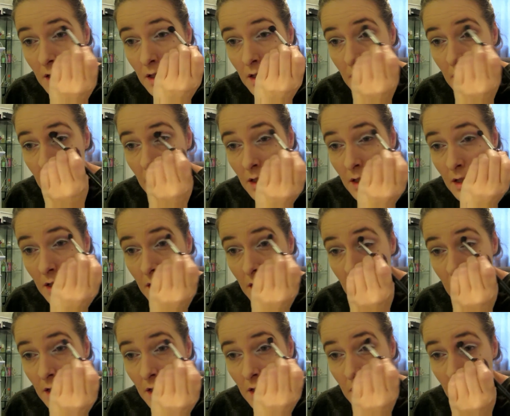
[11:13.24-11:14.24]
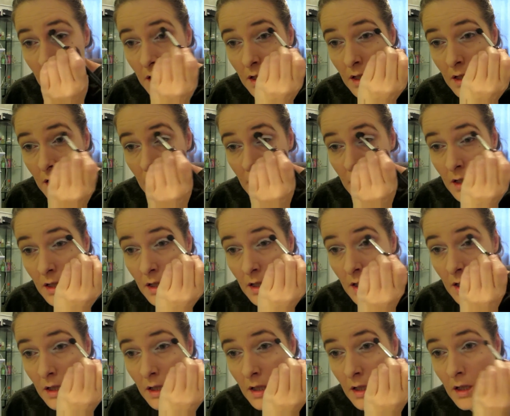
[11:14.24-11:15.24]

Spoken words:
Nothing is said.